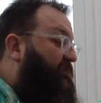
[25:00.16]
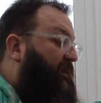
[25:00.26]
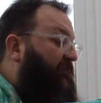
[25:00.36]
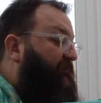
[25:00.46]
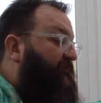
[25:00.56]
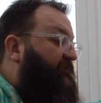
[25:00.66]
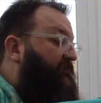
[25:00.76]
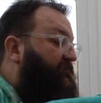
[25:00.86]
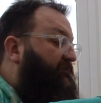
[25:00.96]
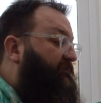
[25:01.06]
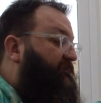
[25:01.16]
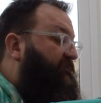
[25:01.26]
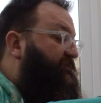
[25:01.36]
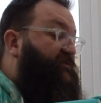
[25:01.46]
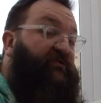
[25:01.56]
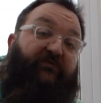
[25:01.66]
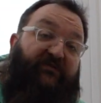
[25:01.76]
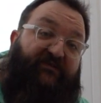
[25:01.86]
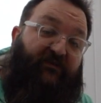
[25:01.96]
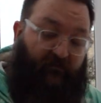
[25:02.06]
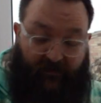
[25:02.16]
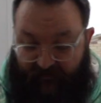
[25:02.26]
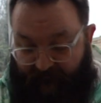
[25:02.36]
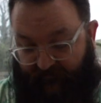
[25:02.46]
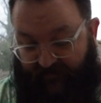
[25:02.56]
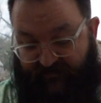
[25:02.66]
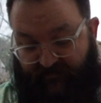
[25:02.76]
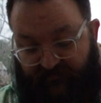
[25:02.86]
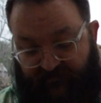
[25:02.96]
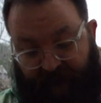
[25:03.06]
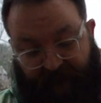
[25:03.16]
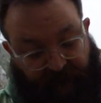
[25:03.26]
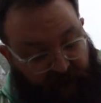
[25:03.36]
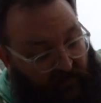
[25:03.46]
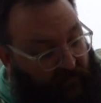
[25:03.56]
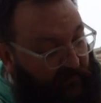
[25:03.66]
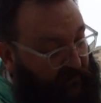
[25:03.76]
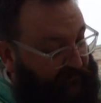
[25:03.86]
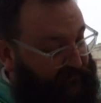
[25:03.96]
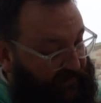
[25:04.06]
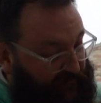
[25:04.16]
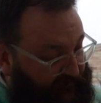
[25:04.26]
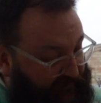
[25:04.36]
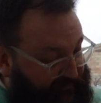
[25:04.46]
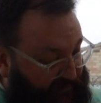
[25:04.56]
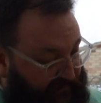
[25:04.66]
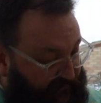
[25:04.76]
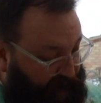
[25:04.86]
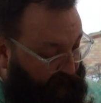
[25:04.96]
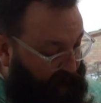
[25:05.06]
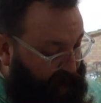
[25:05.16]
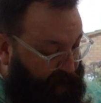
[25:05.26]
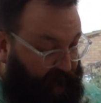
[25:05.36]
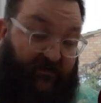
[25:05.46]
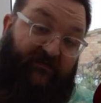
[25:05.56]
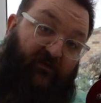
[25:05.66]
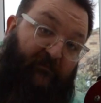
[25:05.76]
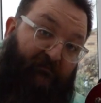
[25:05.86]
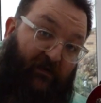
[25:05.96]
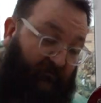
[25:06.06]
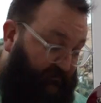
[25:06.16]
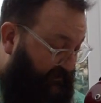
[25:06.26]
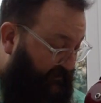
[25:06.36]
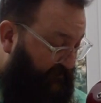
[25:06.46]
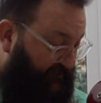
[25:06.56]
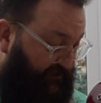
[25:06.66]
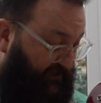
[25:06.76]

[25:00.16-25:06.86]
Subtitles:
Well, tuner's still there. That's good. And down at this end, it's got a built-in, just